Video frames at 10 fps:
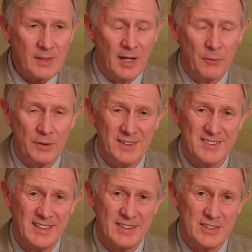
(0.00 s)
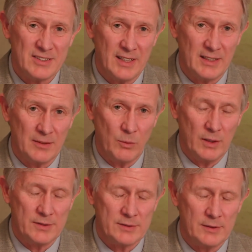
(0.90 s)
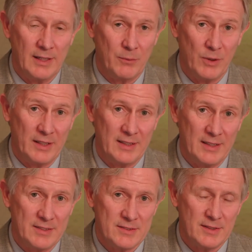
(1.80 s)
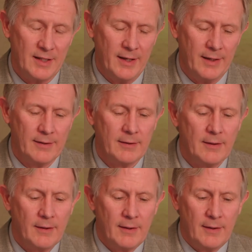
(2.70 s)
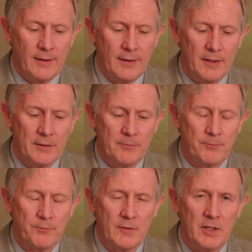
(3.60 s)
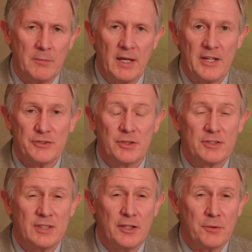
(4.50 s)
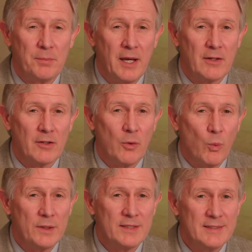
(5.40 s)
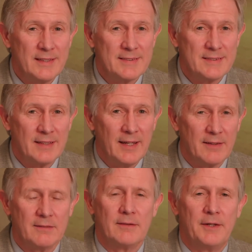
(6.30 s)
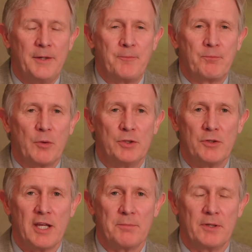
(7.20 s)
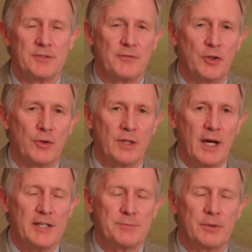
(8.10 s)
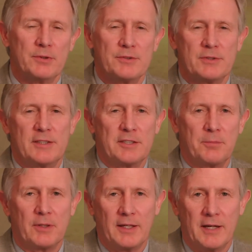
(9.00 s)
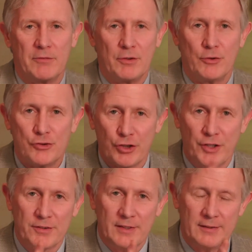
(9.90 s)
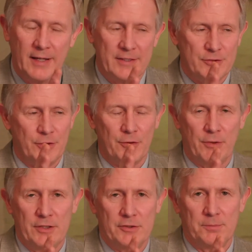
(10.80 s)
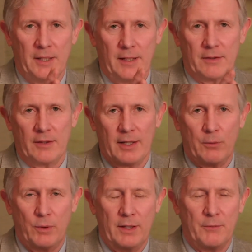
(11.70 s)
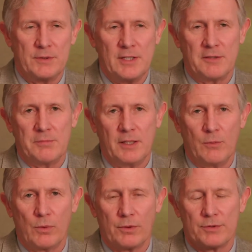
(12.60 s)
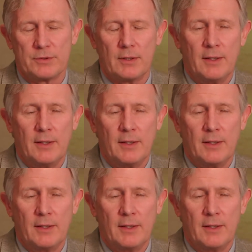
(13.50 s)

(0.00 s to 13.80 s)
I want you to say it just like it was and like it is today. They may ask you to state your pain on a 1 to 10 scale. We do that because if you go into hospitals, they typically have a little chart that asks you to rate your pain on that way, with 10 being worst.